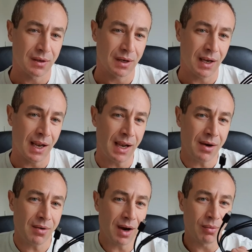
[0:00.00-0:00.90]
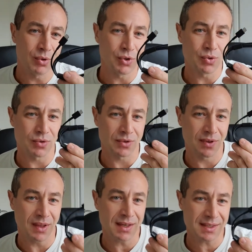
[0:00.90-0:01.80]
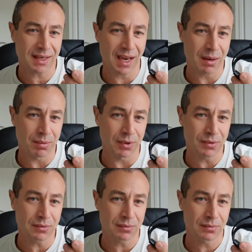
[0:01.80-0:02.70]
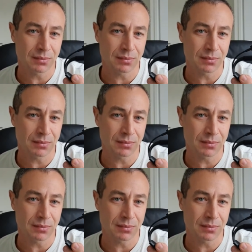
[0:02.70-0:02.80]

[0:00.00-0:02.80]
how I would use this cable